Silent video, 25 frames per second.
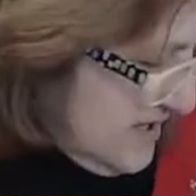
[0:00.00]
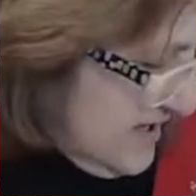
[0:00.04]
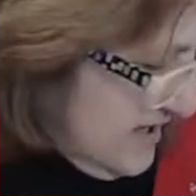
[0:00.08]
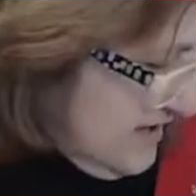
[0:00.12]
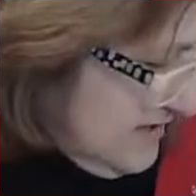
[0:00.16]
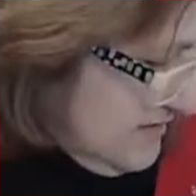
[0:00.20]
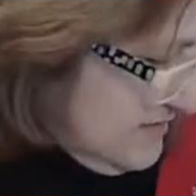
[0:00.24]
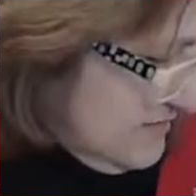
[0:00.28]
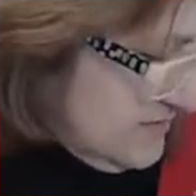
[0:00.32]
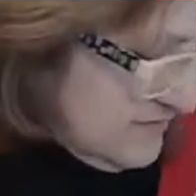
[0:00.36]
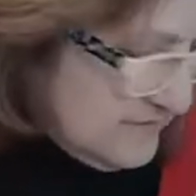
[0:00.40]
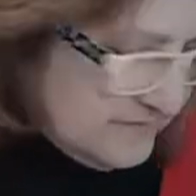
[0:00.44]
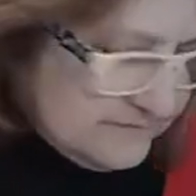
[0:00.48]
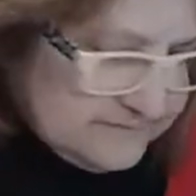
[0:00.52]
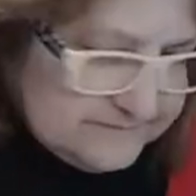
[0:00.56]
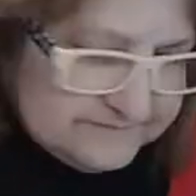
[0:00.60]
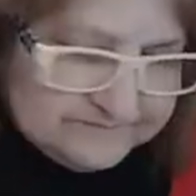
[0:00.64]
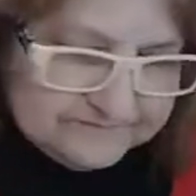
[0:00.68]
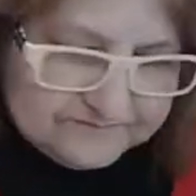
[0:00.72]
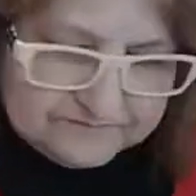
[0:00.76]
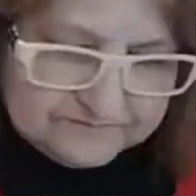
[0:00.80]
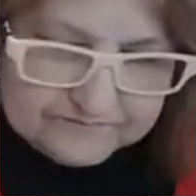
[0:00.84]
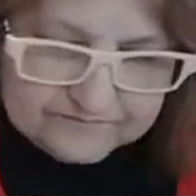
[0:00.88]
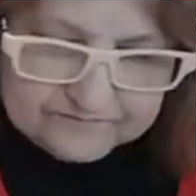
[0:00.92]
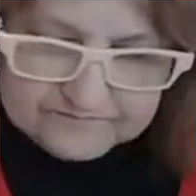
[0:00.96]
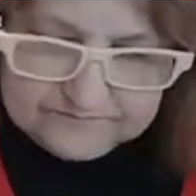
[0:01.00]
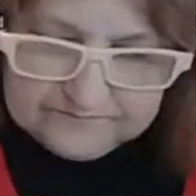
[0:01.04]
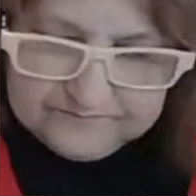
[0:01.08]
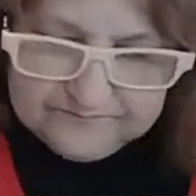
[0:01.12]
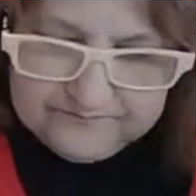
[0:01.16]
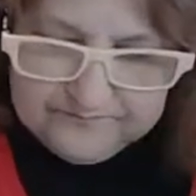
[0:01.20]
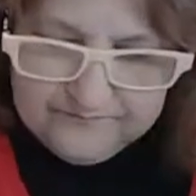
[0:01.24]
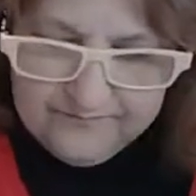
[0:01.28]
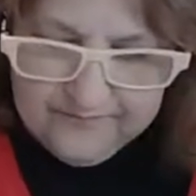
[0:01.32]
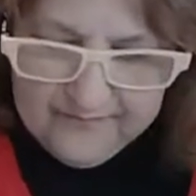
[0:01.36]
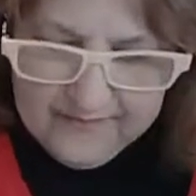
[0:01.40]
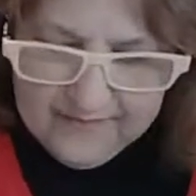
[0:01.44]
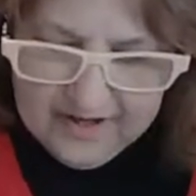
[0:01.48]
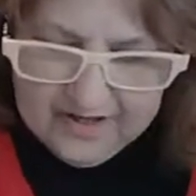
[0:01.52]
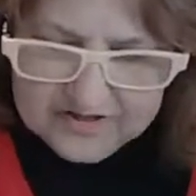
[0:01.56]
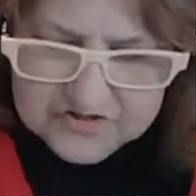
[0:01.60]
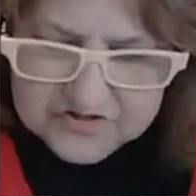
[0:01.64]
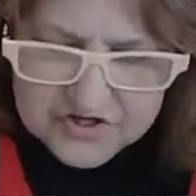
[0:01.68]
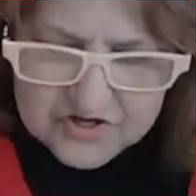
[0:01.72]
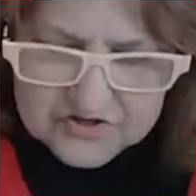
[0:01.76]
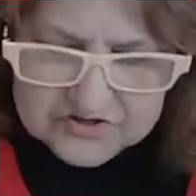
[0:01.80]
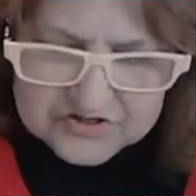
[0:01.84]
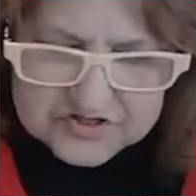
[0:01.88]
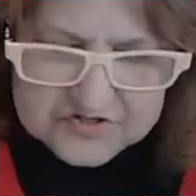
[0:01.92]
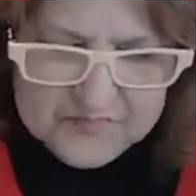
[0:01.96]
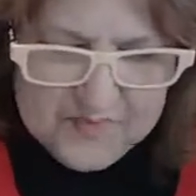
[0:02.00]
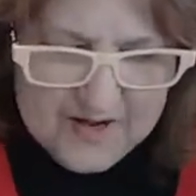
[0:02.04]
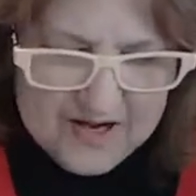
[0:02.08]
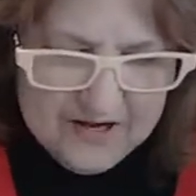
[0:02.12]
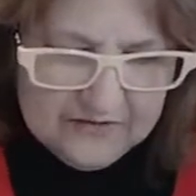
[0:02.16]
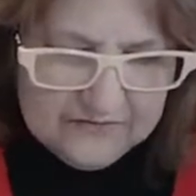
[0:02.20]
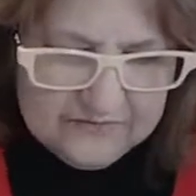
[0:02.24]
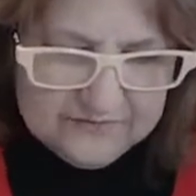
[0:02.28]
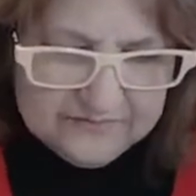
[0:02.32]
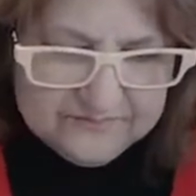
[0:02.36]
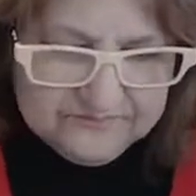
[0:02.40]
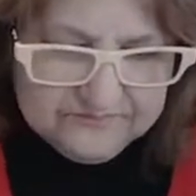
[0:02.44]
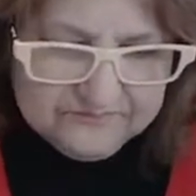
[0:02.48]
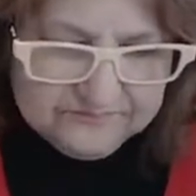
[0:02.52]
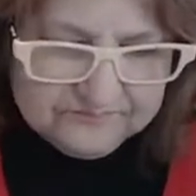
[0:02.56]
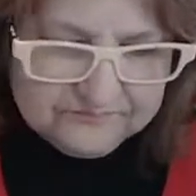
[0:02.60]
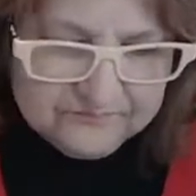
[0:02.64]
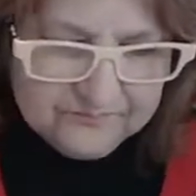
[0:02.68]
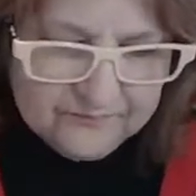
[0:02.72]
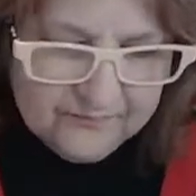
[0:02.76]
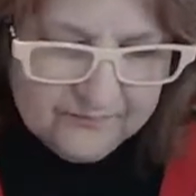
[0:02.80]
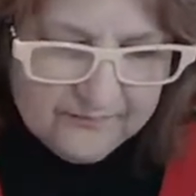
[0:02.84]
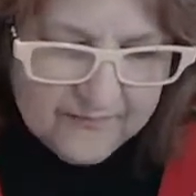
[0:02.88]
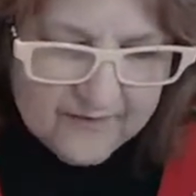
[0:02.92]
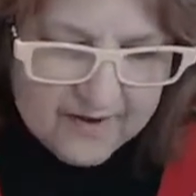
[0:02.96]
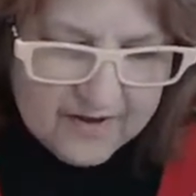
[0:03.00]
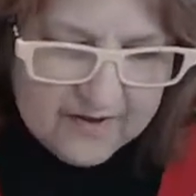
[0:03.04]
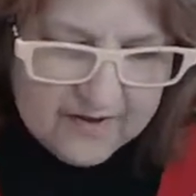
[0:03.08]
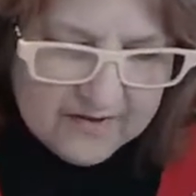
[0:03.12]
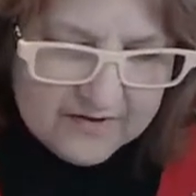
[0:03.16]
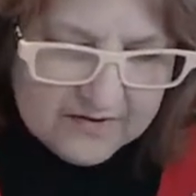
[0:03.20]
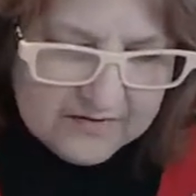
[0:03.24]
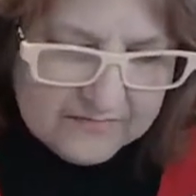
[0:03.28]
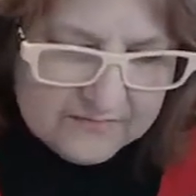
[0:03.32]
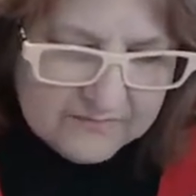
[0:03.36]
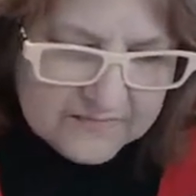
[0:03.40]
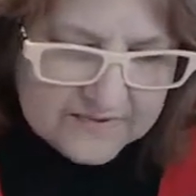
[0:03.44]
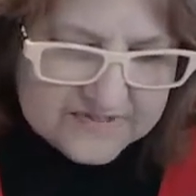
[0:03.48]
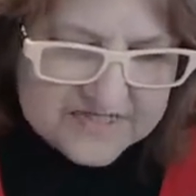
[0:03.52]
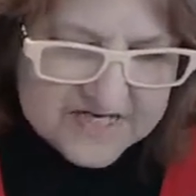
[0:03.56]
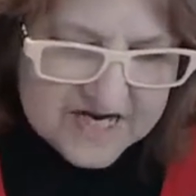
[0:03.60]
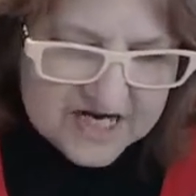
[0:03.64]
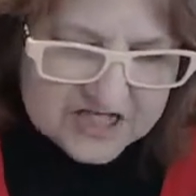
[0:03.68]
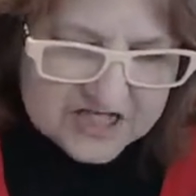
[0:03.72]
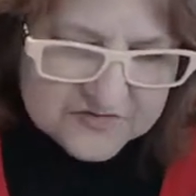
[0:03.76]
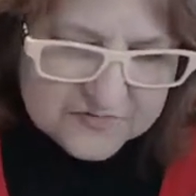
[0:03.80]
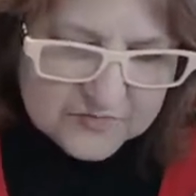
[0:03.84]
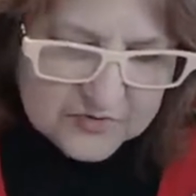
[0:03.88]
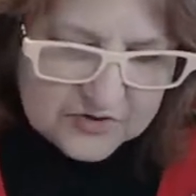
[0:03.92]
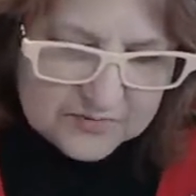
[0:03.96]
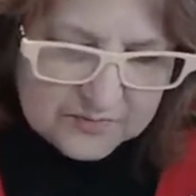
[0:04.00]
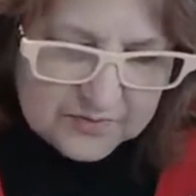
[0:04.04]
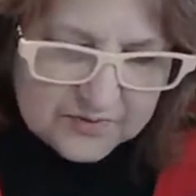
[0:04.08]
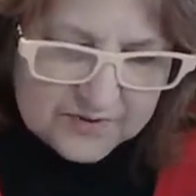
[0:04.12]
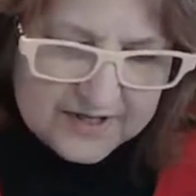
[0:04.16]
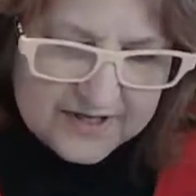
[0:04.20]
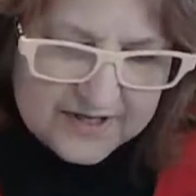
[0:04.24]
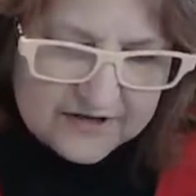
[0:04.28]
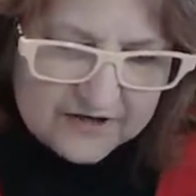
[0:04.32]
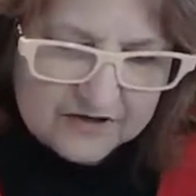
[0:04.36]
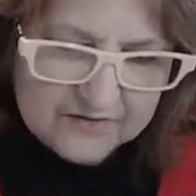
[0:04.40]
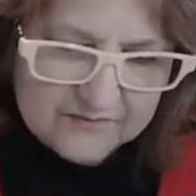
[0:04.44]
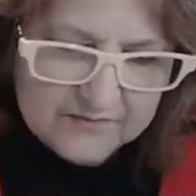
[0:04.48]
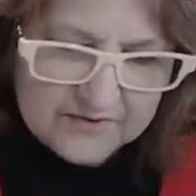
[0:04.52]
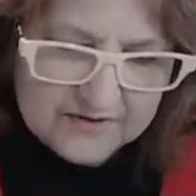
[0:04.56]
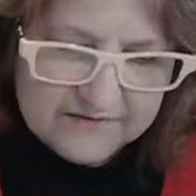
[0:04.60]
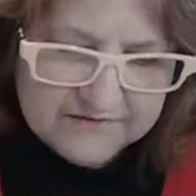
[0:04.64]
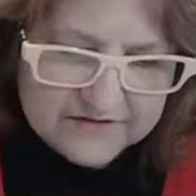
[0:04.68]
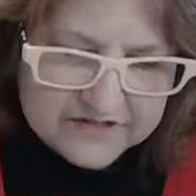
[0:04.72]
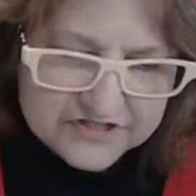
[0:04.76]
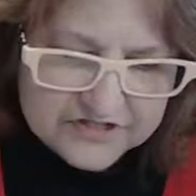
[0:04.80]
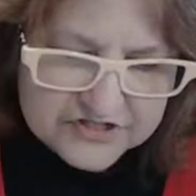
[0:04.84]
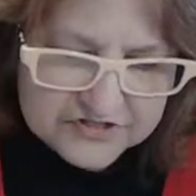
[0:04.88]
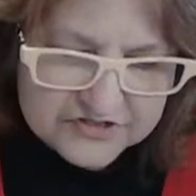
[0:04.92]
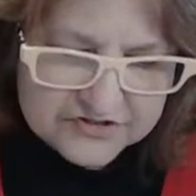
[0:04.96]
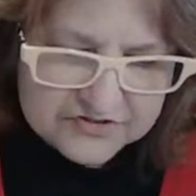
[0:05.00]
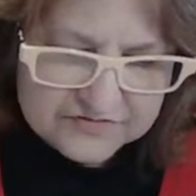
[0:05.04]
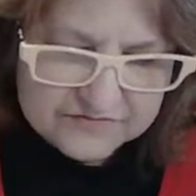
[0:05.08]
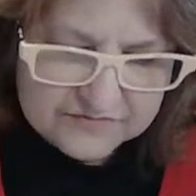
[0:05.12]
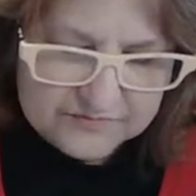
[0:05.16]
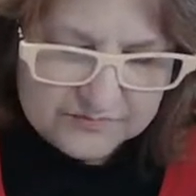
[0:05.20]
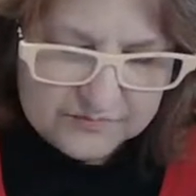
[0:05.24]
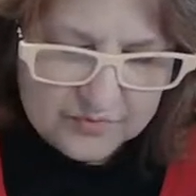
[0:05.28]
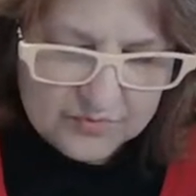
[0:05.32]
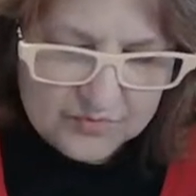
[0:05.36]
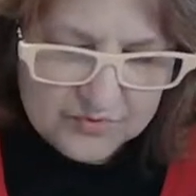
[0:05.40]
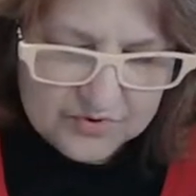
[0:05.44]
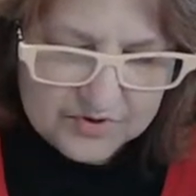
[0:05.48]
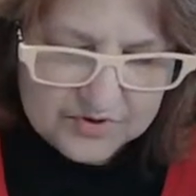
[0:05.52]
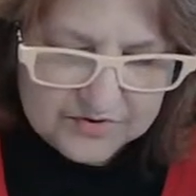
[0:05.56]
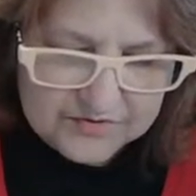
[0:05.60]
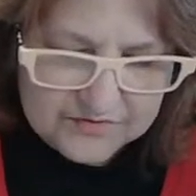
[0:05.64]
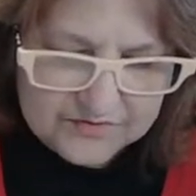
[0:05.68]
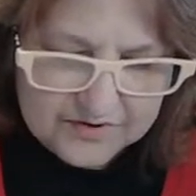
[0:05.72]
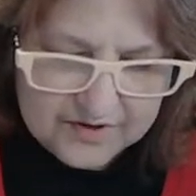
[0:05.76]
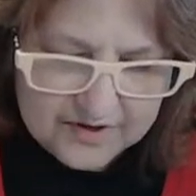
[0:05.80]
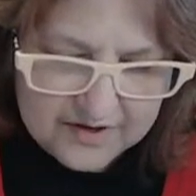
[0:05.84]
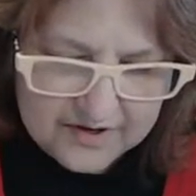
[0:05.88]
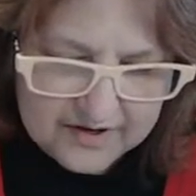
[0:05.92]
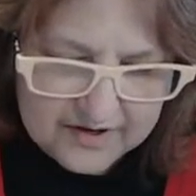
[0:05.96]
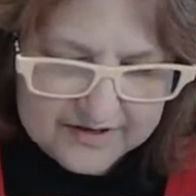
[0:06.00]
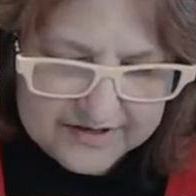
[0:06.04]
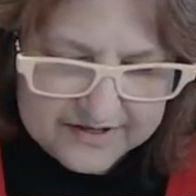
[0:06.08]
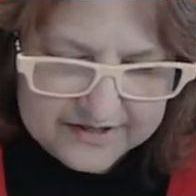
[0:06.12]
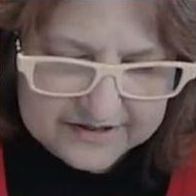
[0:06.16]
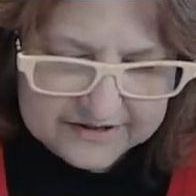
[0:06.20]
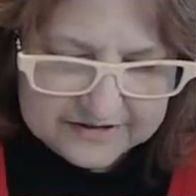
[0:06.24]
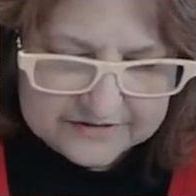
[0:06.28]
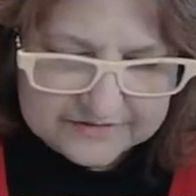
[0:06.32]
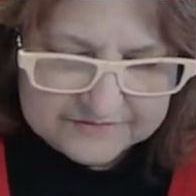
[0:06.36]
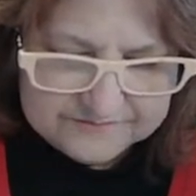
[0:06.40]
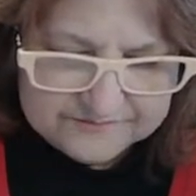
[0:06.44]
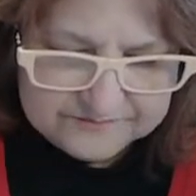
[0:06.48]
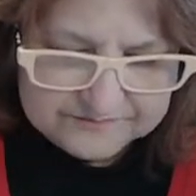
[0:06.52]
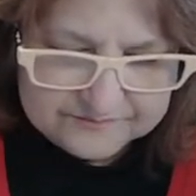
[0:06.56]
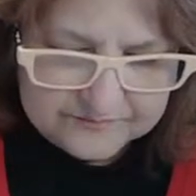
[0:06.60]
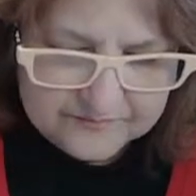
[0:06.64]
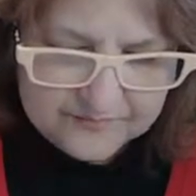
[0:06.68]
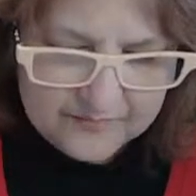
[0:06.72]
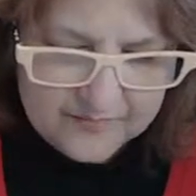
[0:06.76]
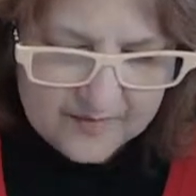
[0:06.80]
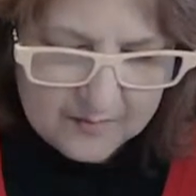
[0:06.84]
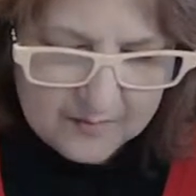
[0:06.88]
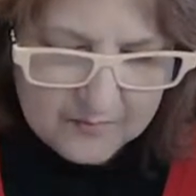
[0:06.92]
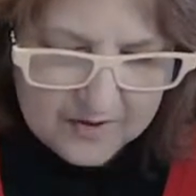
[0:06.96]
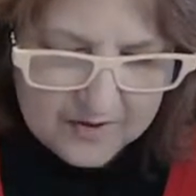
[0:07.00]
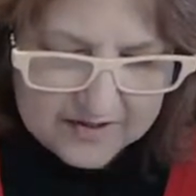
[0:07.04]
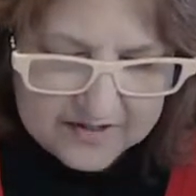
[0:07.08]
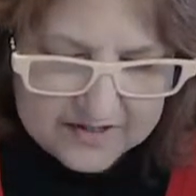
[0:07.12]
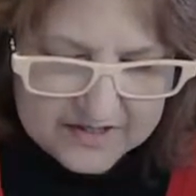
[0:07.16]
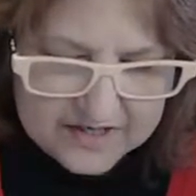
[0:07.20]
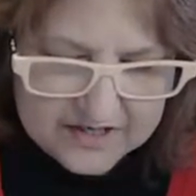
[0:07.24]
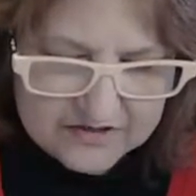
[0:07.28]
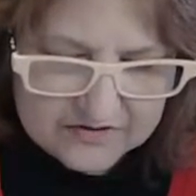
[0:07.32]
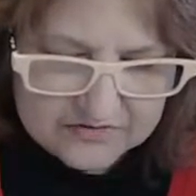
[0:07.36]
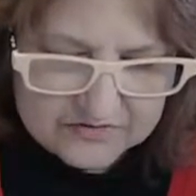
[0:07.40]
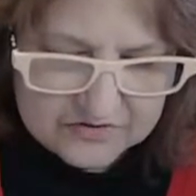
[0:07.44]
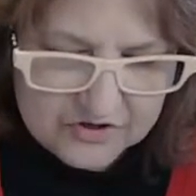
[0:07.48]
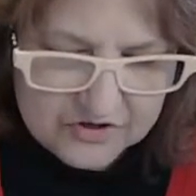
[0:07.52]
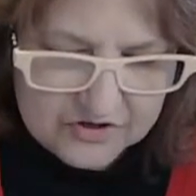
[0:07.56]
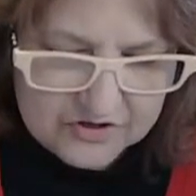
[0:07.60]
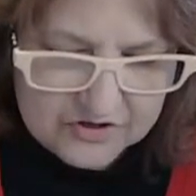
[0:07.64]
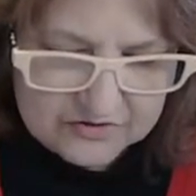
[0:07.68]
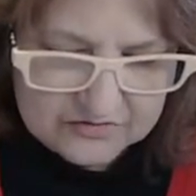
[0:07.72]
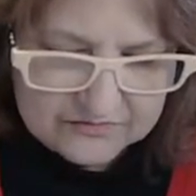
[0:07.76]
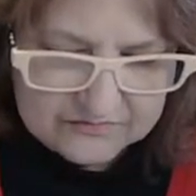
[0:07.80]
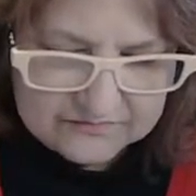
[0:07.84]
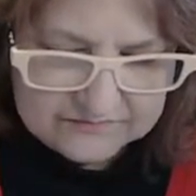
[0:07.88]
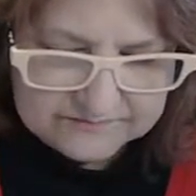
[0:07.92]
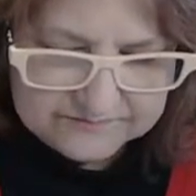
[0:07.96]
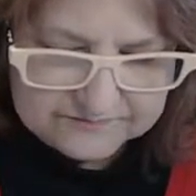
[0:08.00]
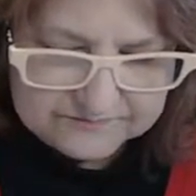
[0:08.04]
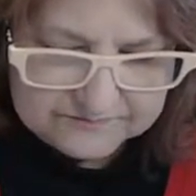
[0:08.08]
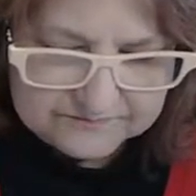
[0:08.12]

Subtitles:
And I talked about my dashboard planner, my vision board, my year-long